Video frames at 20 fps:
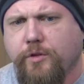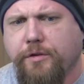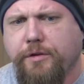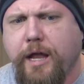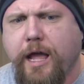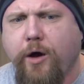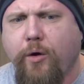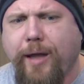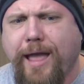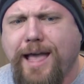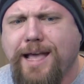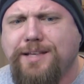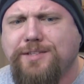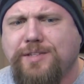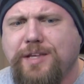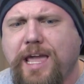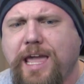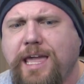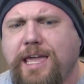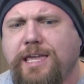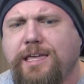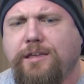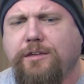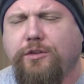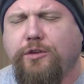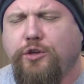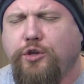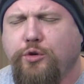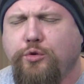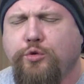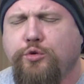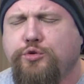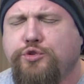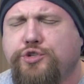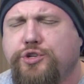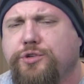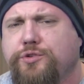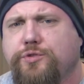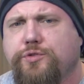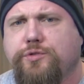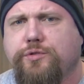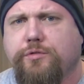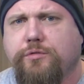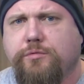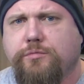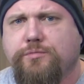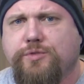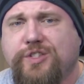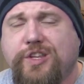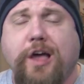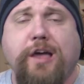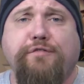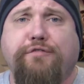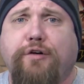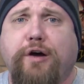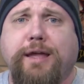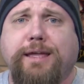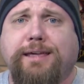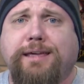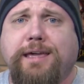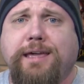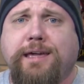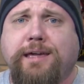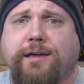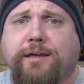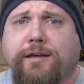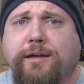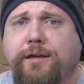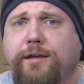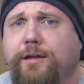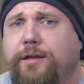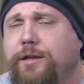Now, as a huge sci-fi geek,